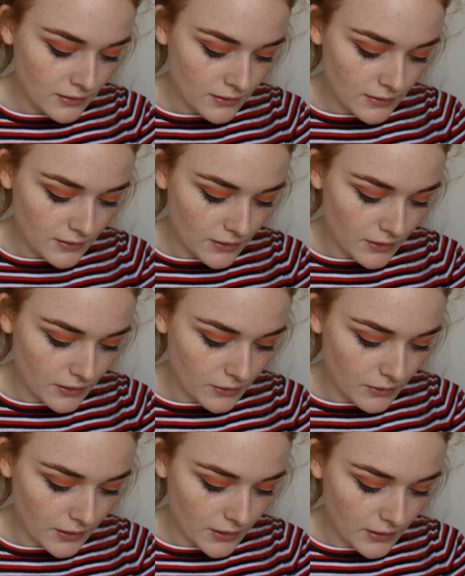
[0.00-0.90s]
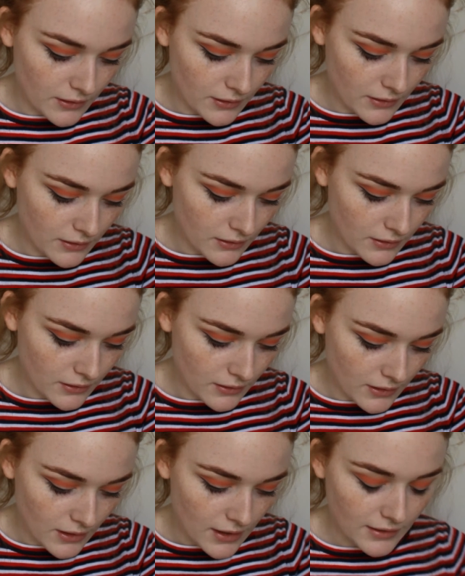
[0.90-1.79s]
So
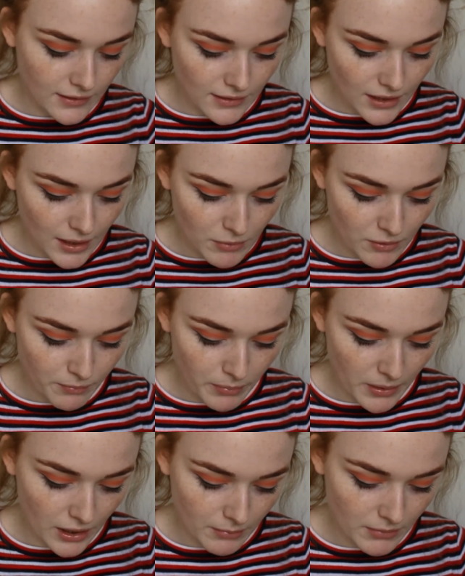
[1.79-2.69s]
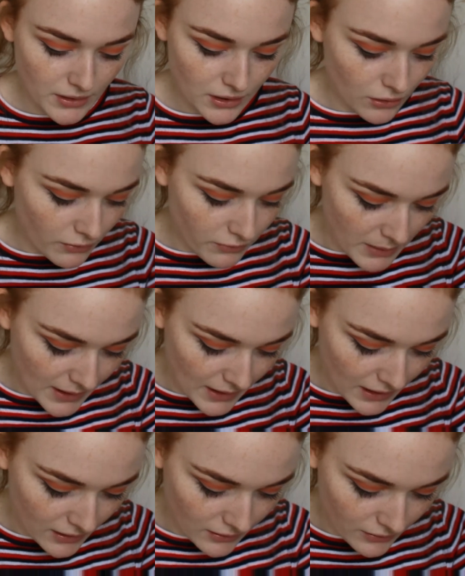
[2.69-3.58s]
it doesn't come off pigmented off my
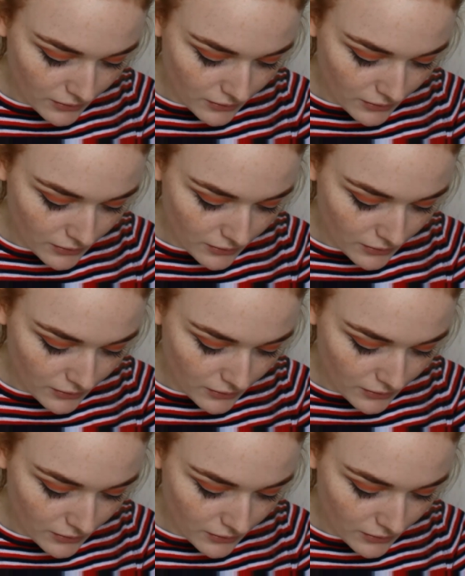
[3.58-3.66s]
hand